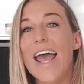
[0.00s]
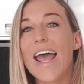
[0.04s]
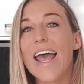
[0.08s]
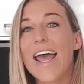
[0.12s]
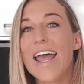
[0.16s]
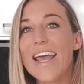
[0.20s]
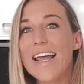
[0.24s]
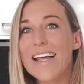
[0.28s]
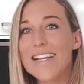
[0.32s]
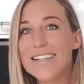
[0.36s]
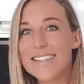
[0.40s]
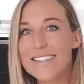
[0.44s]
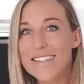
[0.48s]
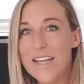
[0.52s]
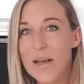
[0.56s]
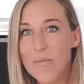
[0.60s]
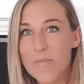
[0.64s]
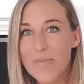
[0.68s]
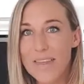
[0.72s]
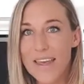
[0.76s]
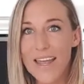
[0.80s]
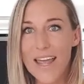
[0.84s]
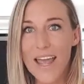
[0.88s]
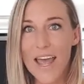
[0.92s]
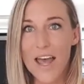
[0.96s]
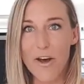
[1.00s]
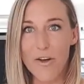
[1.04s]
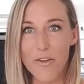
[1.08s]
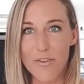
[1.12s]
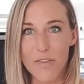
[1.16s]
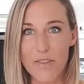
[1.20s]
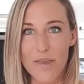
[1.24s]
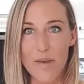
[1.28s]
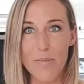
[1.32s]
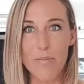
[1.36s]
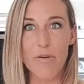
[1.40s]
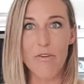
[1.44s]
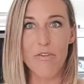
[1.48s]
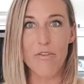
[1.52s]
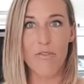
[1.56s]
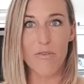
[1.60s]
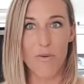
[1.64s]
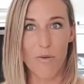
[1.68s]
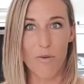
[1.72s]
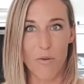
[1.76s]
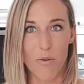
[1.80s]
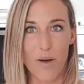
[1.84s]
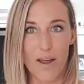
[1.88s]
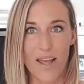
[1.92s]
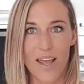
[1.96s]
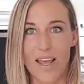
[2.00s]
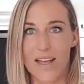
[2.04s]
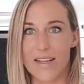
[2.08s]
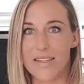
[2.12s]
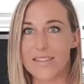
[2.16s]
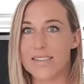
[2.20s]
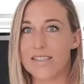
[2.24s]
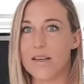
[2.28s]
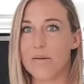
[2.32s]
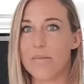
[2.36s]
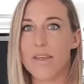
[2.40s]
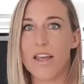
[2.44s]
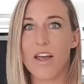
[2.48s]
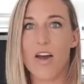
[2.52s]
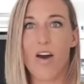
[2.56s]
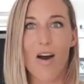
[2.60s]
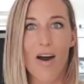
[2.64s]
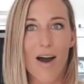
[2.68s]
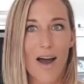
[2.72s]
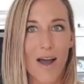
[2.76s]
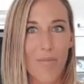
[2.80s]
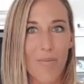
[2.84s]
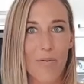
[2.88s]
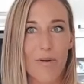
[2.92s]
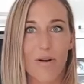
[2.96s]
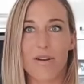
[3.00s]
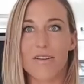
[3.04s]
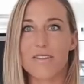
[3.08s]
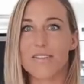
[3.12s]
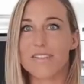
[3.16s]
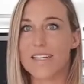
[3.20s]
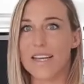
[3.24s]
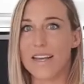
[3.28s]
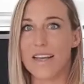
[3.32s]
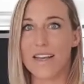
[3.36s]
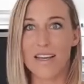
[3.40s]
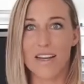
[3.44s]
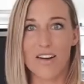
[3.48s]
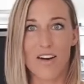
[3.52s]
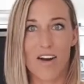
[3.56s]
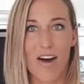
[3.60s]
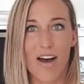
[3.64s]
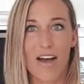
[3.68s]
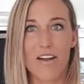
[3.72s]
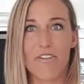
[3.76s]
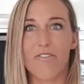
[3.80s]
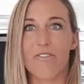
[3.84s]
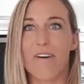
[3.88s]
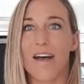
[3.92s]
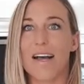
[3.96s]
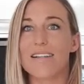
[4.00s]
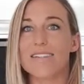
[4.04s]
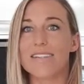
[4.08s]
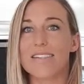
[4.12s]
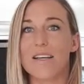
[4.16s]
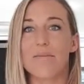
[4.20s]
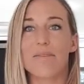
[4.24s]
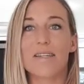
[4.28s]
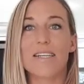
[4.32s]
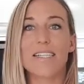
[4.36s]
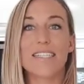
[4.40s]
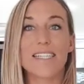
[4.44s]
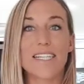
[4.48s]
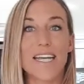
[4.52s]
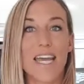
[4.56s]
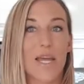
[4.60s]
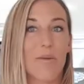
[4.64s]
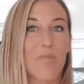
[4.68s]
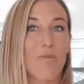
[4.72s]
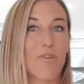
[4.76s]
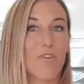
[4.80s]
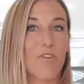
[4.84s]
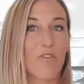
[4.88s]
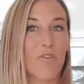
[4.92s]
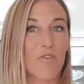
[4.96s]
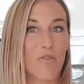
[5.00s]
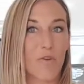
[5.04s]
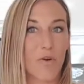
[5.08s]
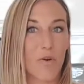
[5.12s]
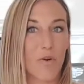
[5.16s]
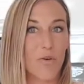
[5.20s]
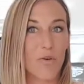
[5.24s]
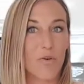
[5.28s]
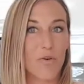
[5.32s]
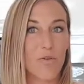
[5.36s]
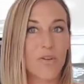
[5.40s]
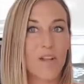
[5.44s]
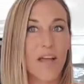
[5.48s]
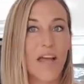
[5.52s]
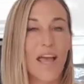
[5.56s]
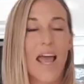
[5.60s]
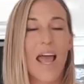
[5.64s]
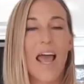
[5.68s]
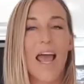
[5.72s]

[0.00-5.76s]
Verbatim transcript: eat something healthy beforehand something high protein high fat something to keep you full